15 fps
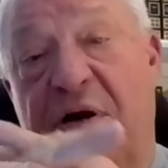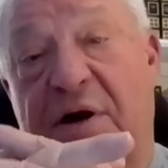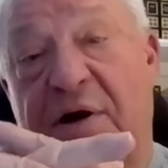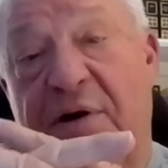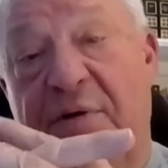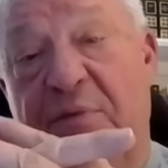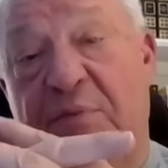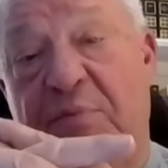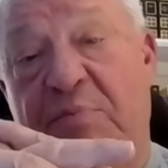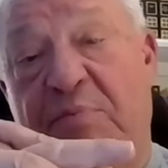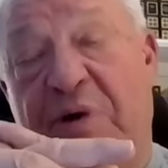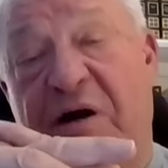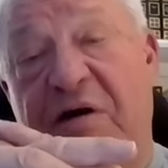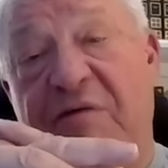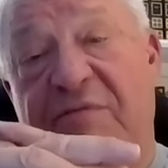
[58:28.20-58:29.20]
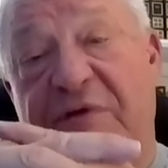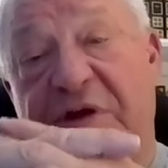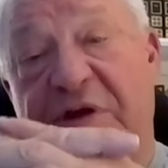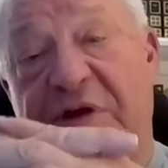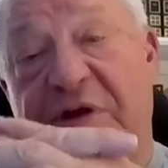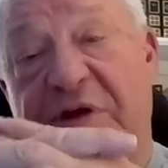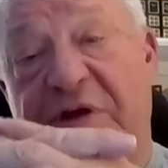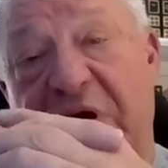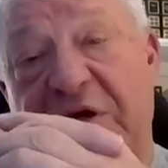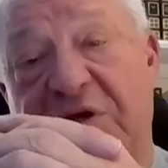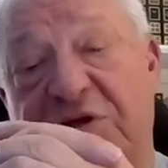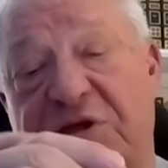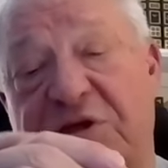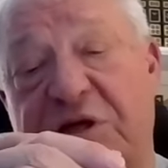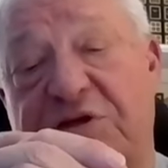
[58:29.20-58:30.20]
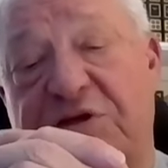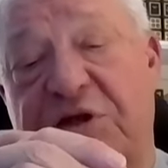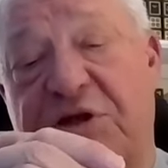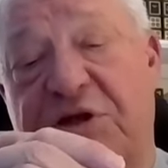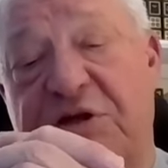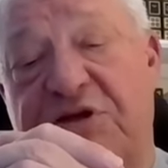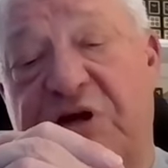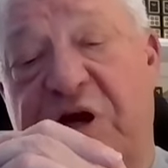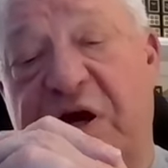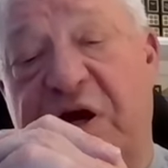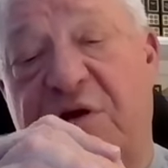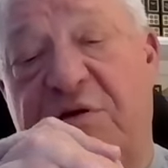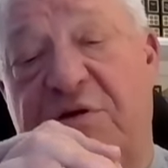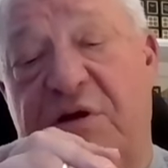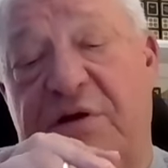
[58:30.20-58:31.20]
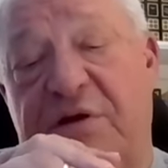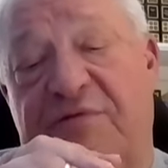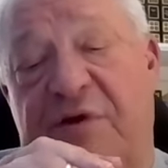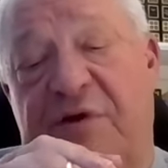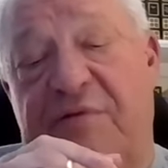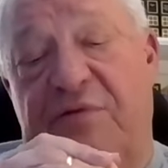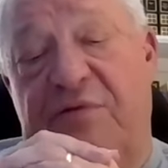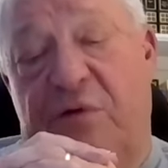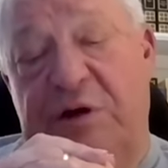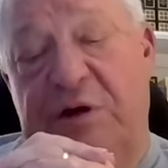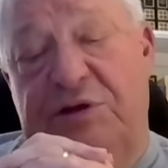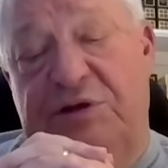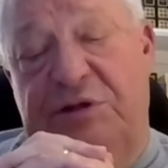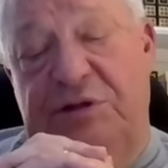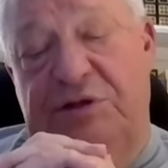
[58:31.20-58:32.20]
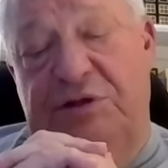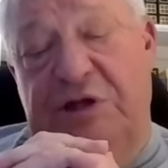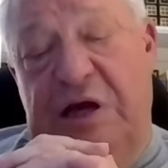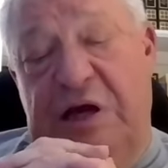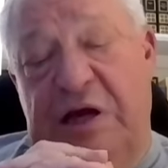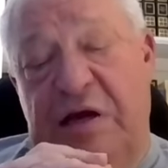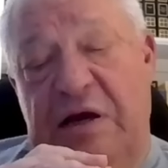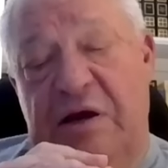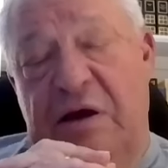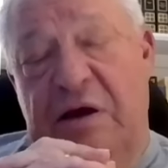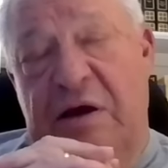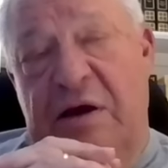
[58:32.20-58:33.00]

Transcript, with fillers: are part of this is a desire to lift our voice and say,